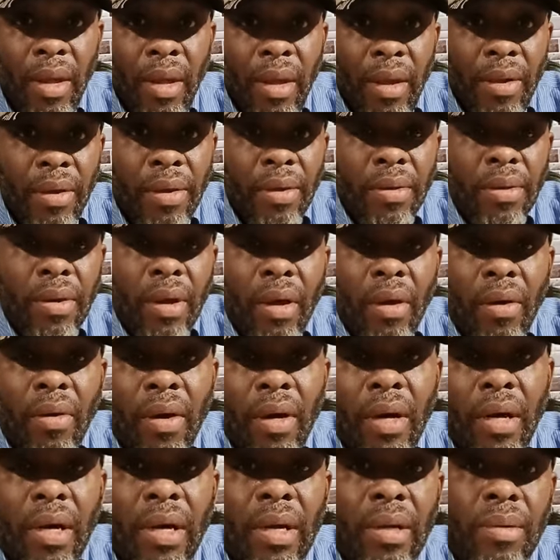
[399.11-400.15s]
you
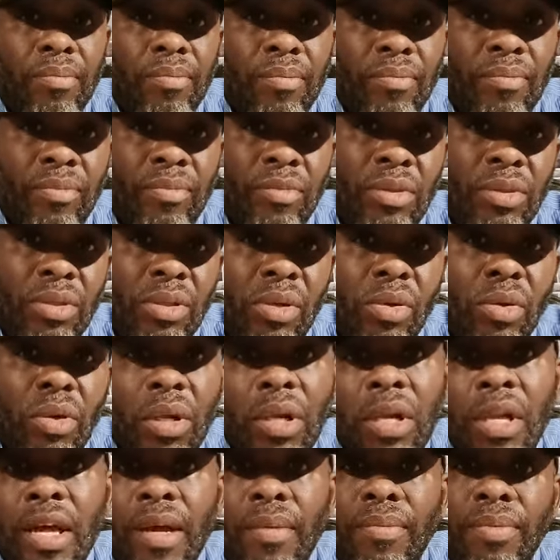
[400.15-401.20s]
know, little
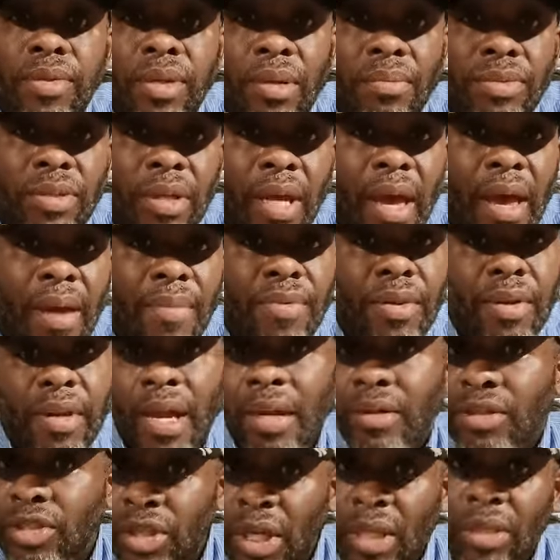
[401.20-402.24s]
clips sometimes. And
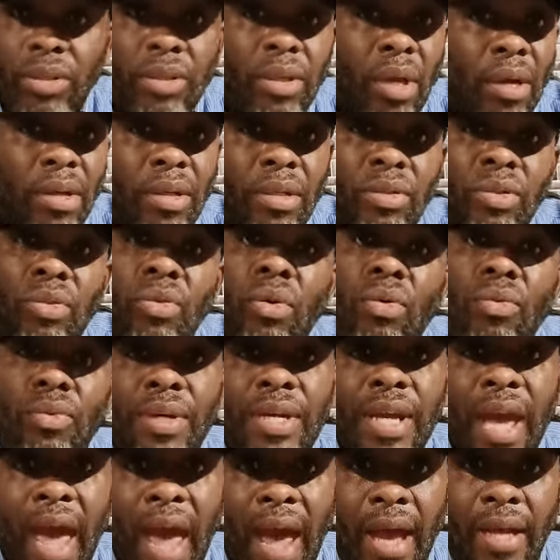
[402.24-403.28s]
I just started doing
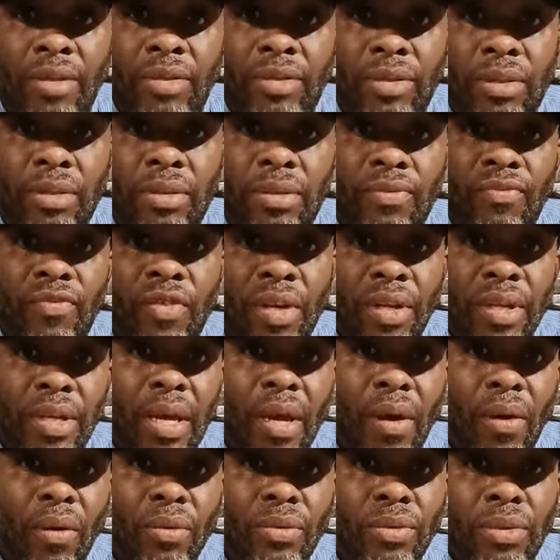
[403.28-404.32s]
reaction
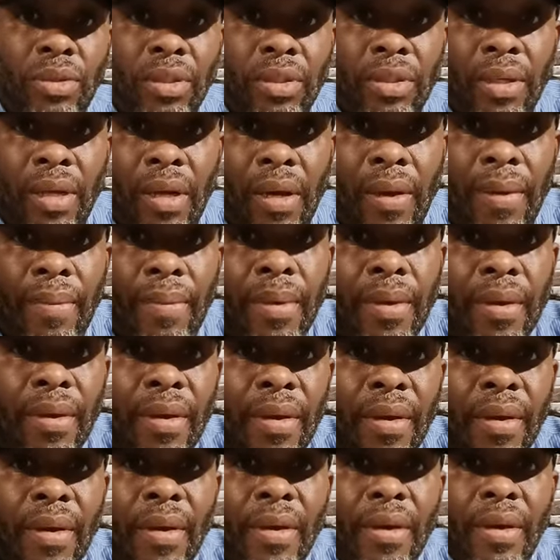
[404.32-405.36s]
videos. And
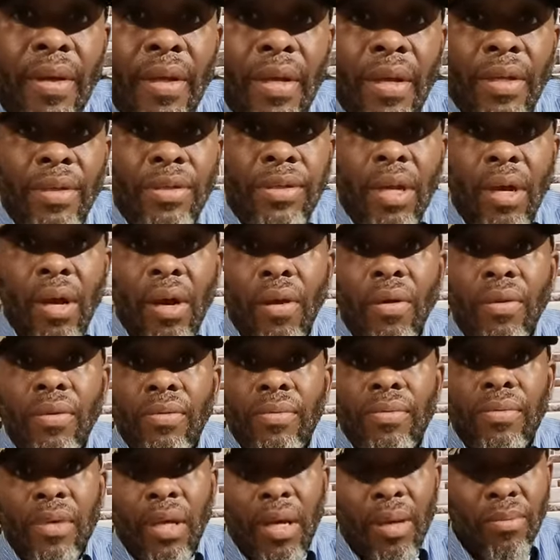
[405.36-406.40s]
so
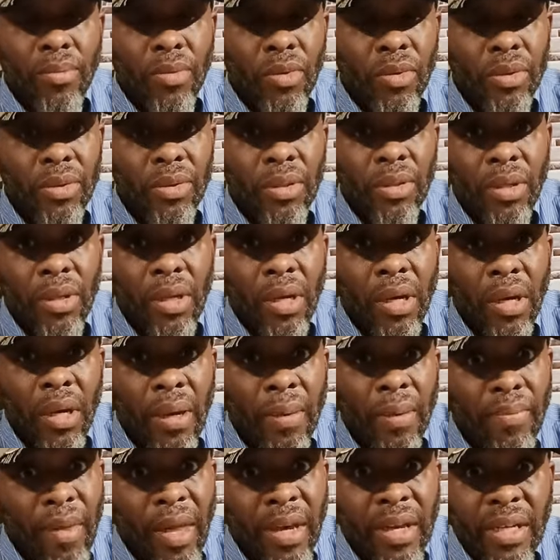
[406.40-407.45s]
I'm going
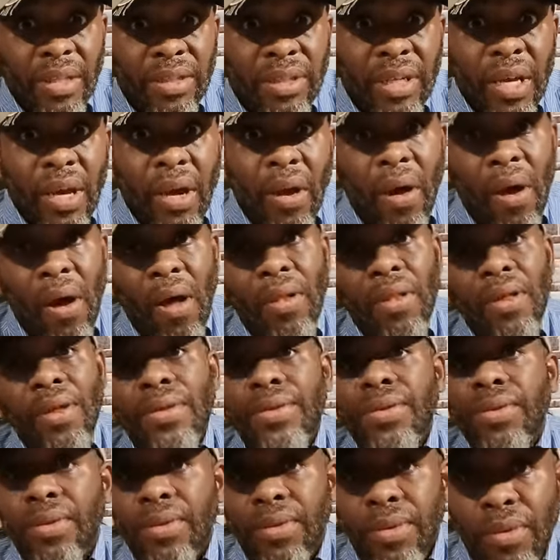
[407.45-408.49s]
to, like I said, all
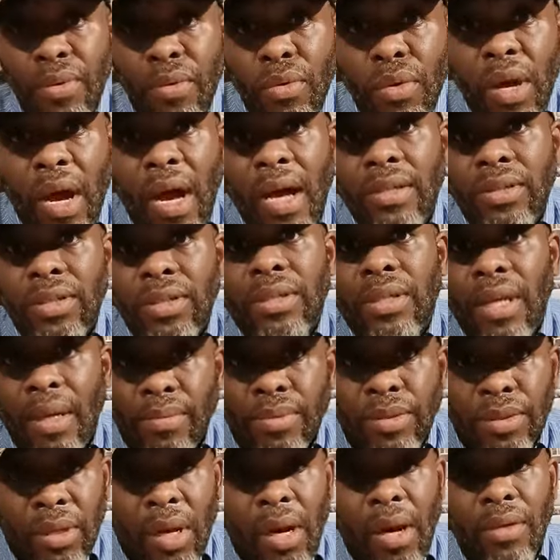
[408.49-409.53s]
this new content I'm
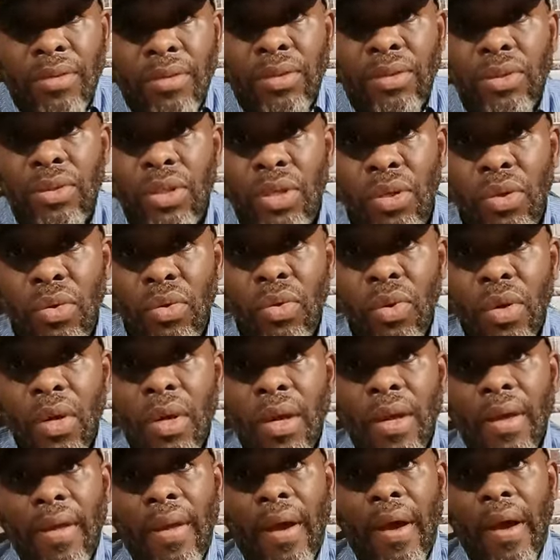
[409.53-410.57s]
starting to do,
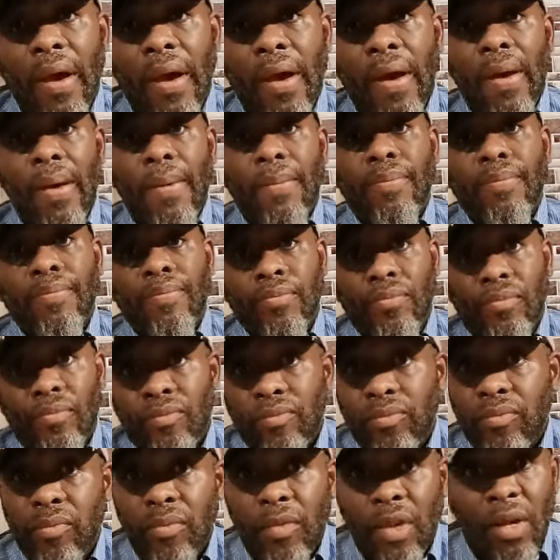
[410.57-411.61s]

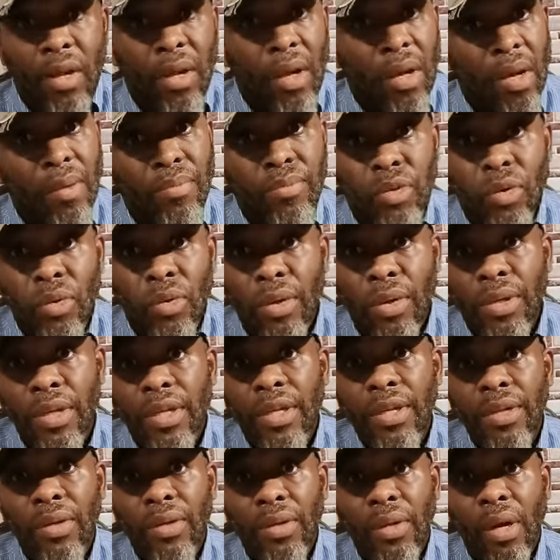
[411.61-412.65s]
I'm doing
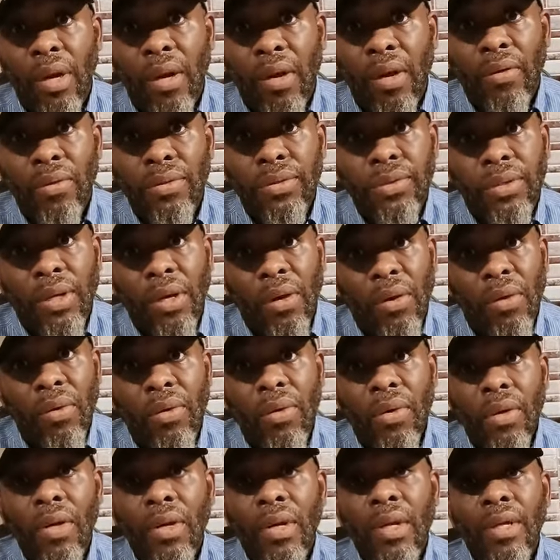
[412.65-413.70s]
it, you know, so,
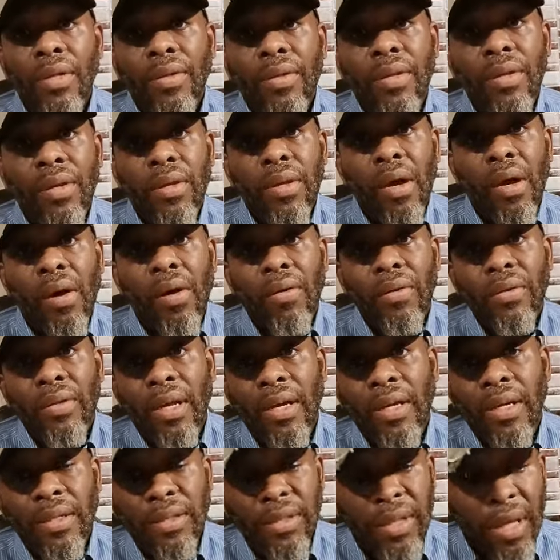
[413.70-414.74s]
you know,
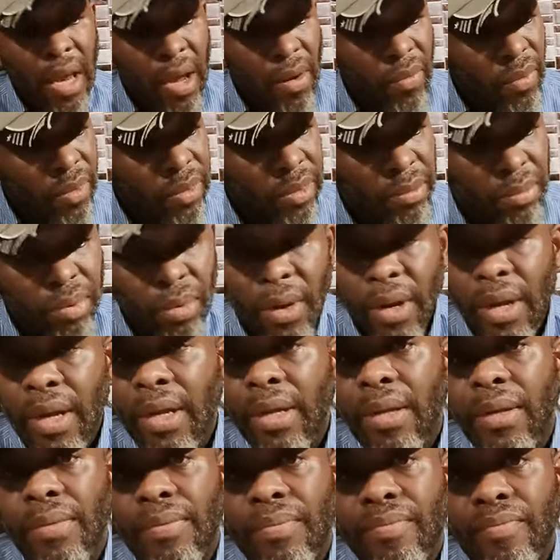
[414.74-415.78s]
like I said, I want to
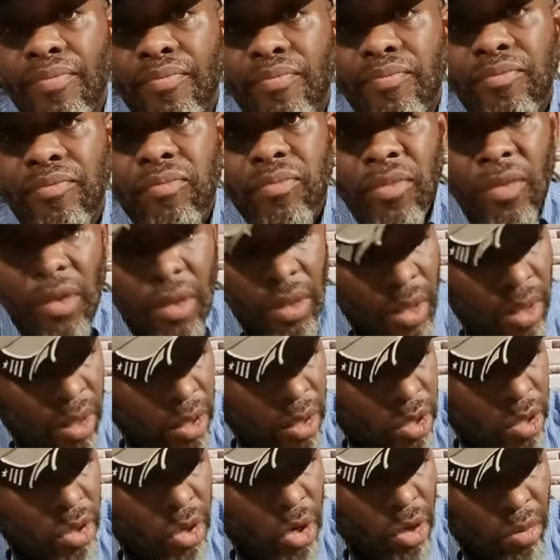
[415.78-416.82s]
bring,
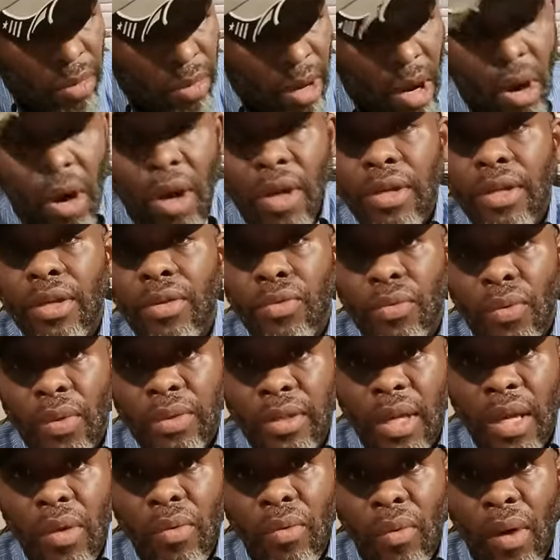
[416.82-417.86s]
you know, my audience what
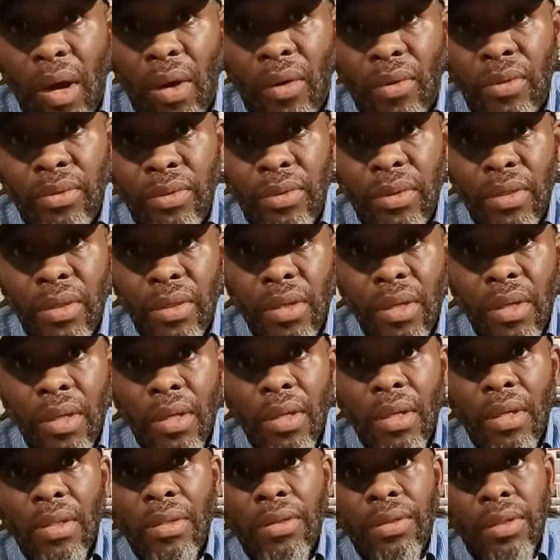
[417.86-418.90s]
they want.
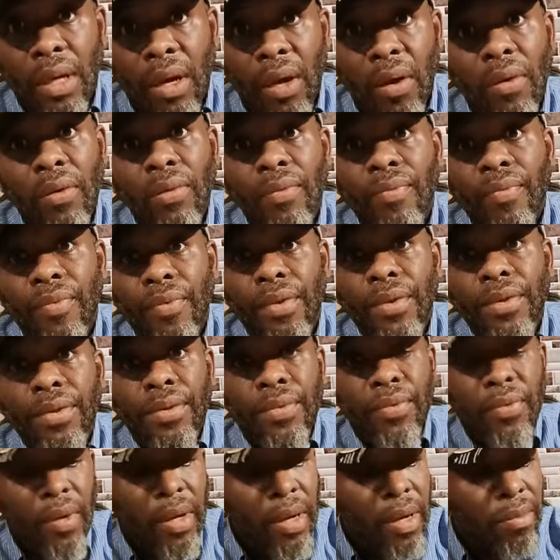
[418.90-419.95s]
So this
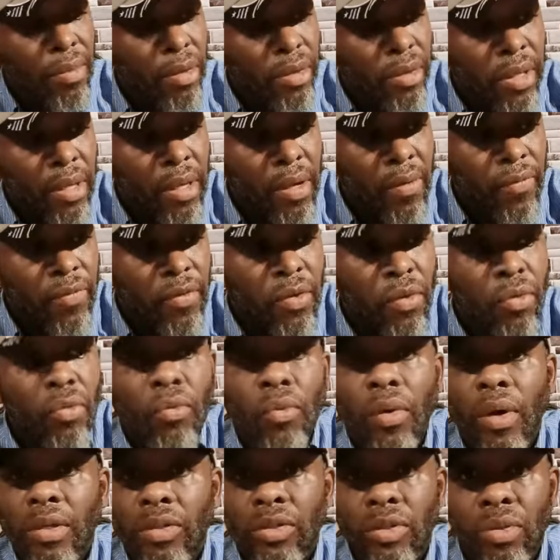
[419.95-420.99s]
is why I'm going to give you
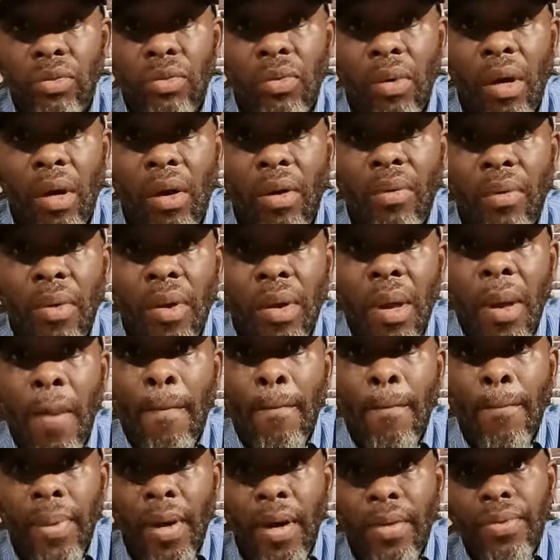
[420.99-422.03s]
what you want.
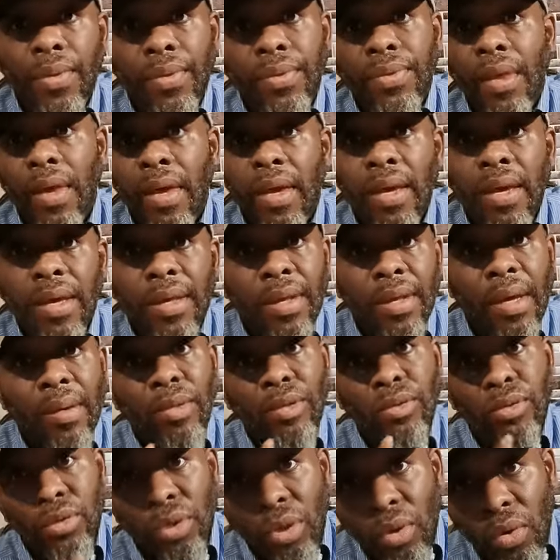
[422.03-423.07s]
But the thing is, I'm
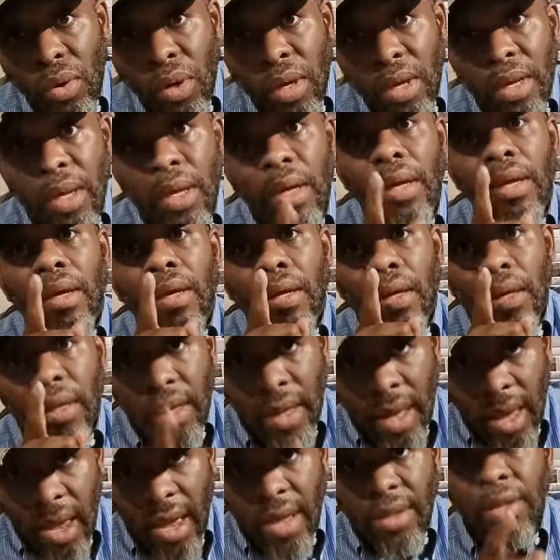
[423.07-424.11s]
going to do it
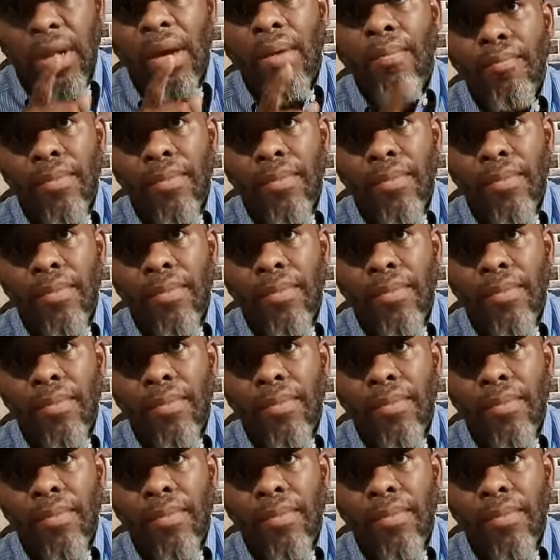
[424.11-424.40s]
as I'm